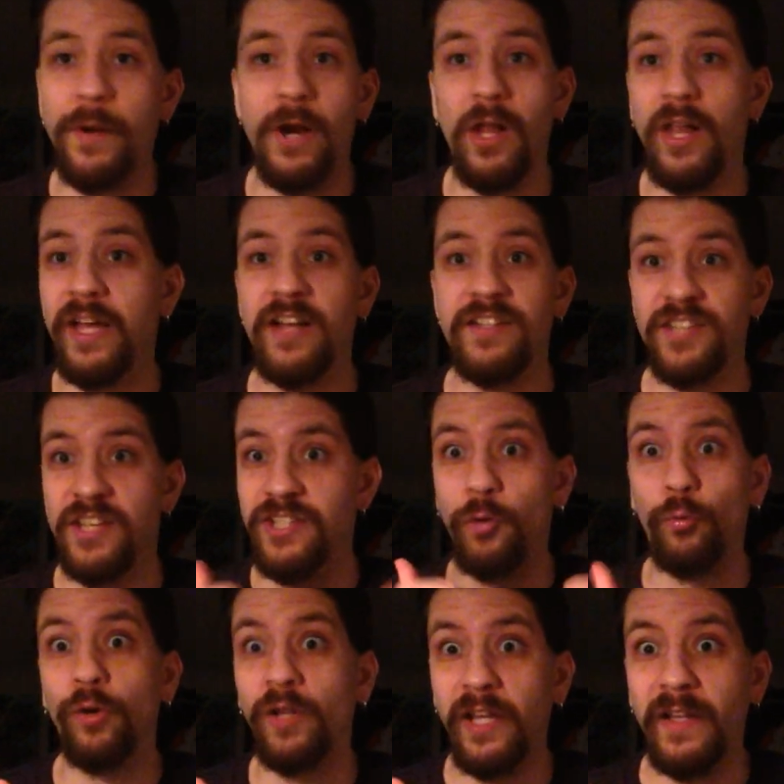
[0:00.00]
But all I got to say is I
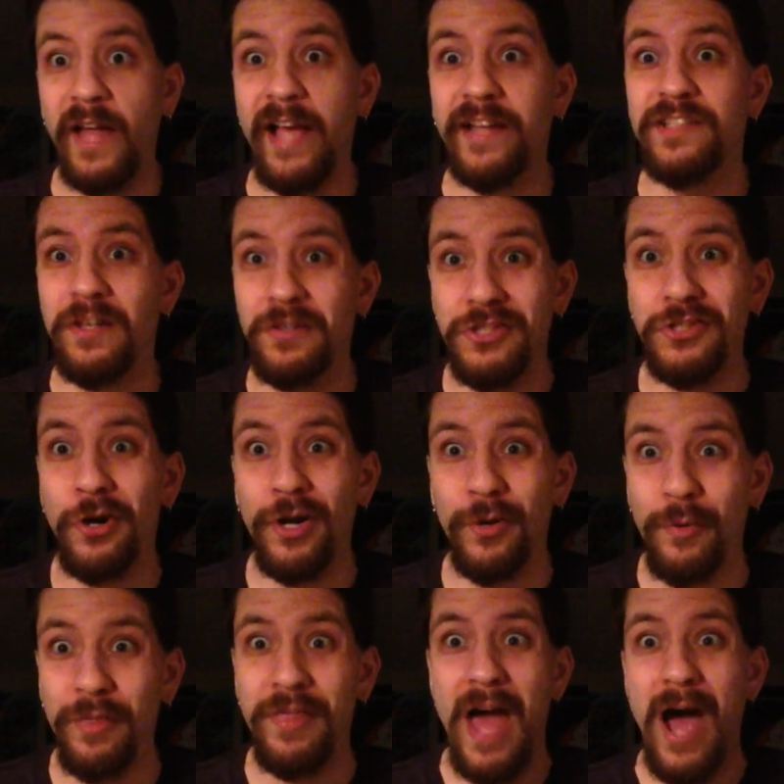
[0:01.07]
really liked it. And starting
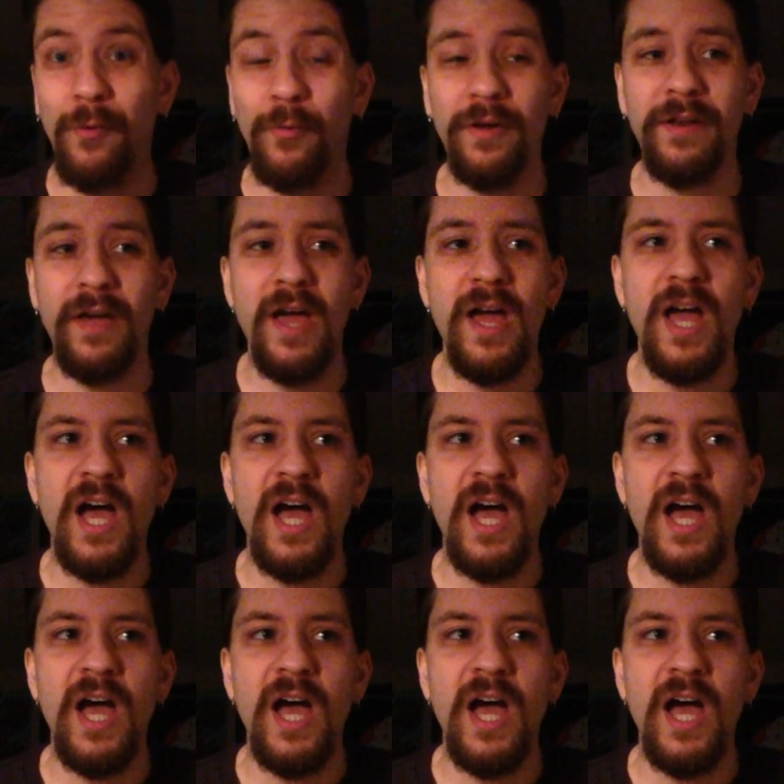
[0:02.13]
with that one,